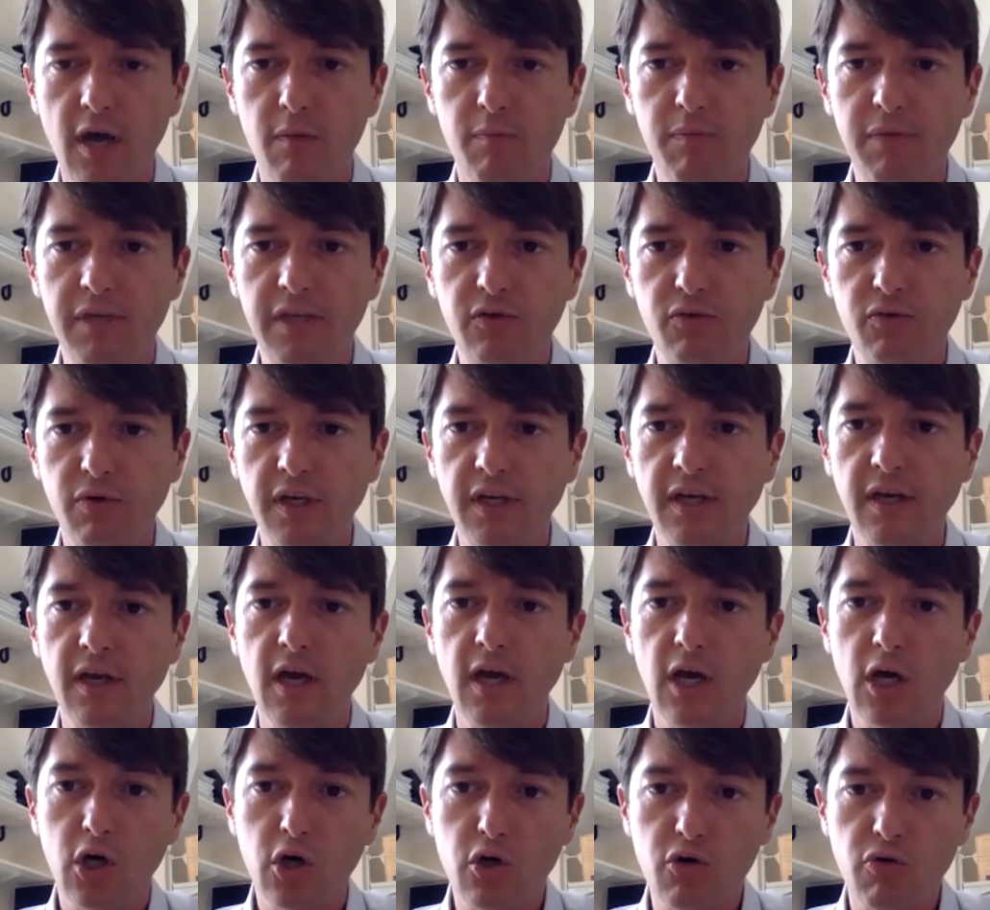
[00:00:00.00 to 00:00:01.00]
between
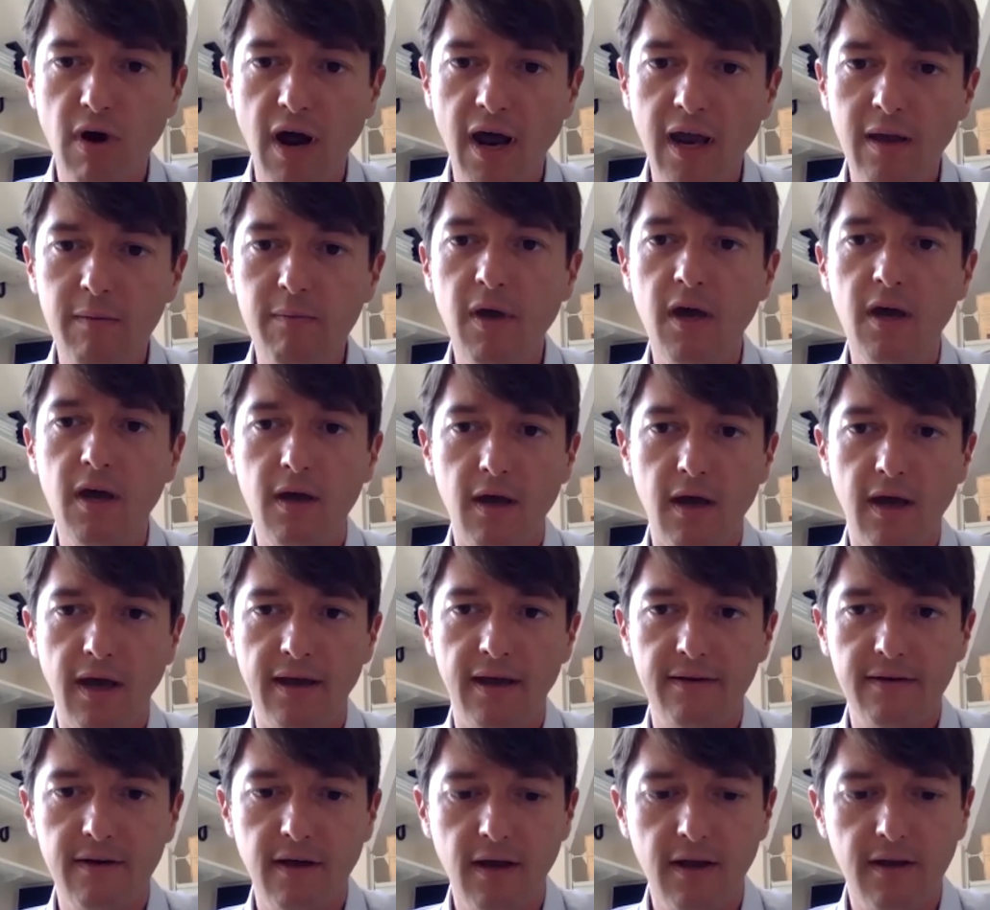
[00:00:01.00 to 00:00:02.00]
crime
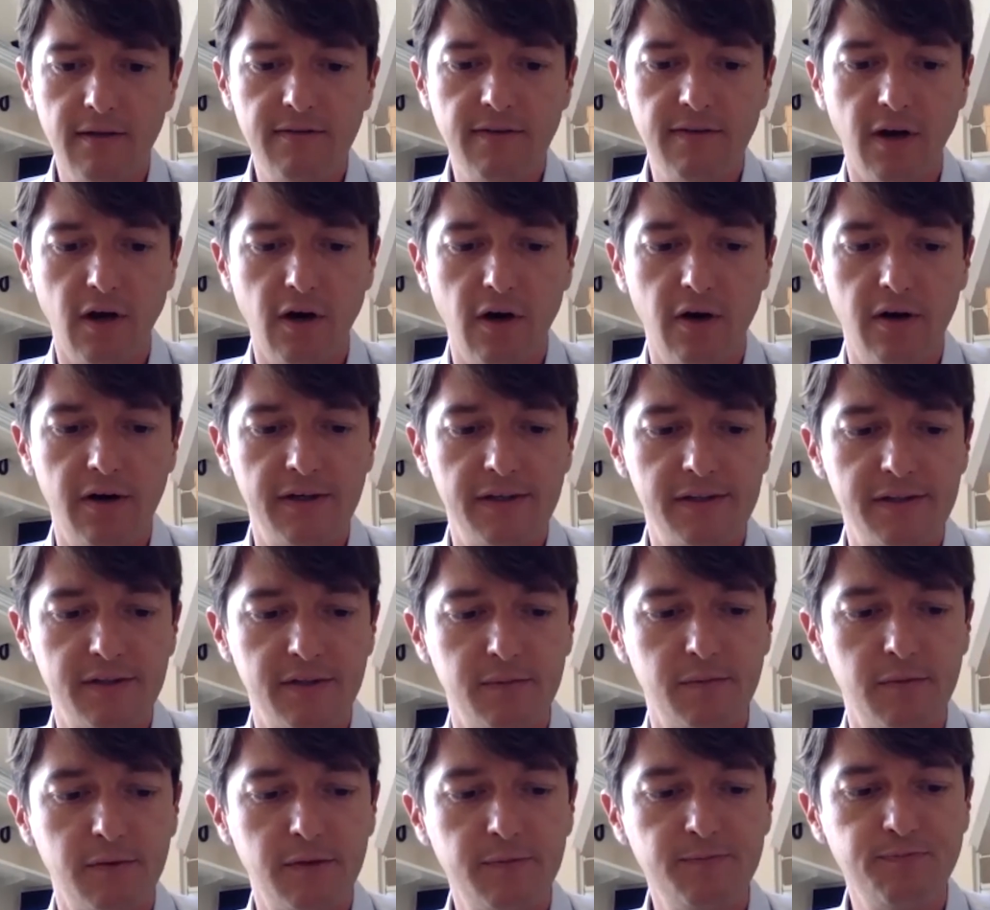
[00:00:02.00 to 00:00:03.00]
and
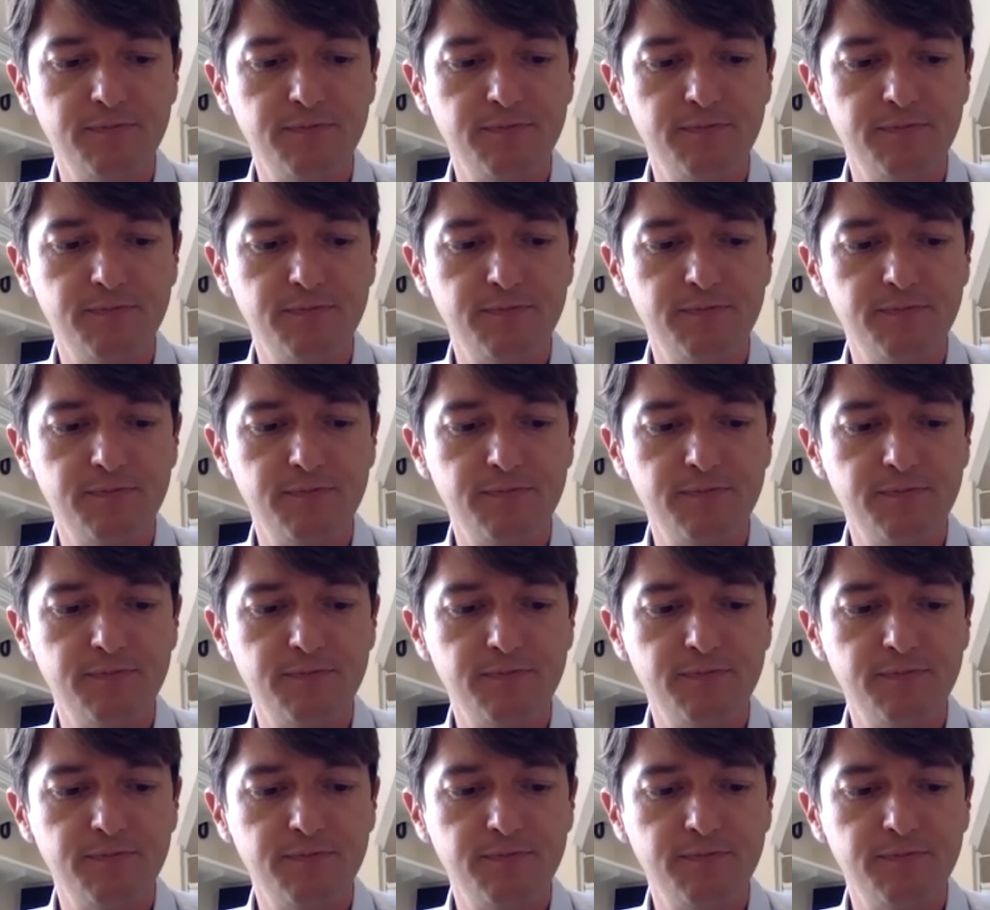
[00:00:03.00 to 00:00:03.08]
terrorism.